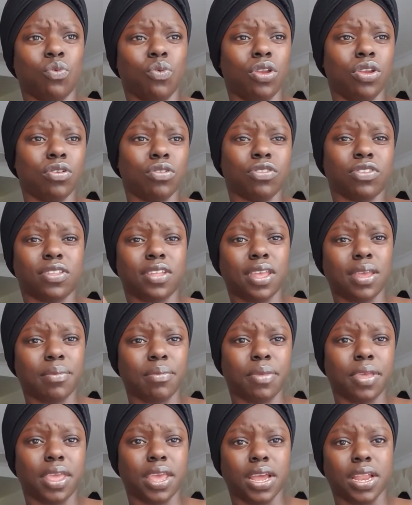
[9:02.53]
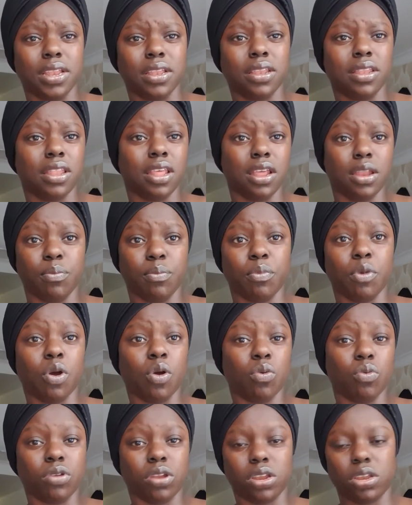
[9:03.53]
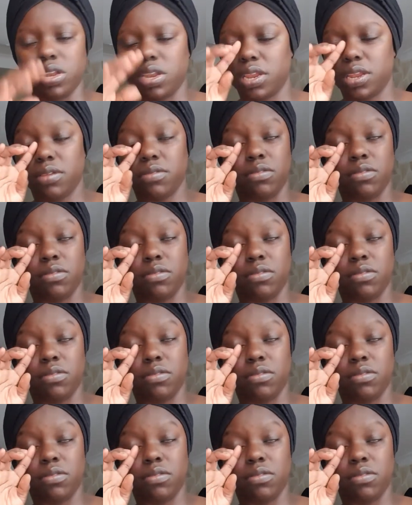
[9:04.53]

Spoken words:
window steamy and mold and